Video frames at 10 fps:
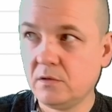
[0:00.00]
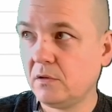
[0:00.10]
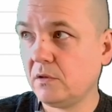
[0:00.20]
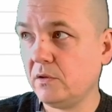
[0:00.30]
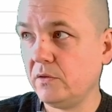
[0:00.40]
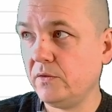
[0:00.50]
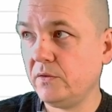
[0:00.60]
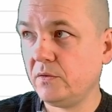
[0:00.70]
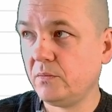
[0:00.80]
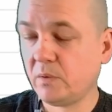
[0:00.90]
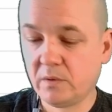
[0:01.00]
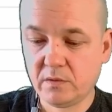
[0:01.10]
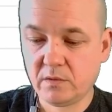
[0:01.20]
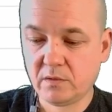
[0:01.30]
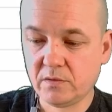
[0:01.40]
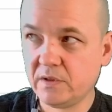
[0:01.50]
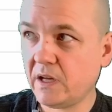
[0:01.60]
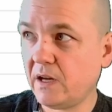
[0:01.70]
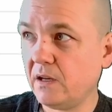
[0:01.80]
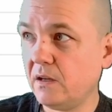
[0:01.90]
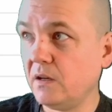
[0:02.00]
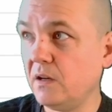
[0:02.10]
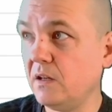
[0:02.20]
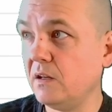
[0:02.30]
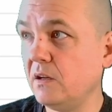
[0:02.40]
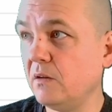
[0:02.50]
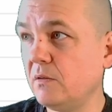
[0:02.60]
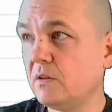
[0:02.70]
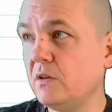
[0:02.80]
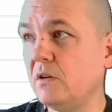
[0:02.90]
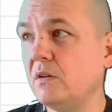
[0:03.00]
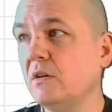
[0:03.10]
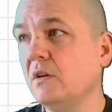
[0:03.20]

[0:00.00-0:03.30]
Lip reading: Close that, and then hit return.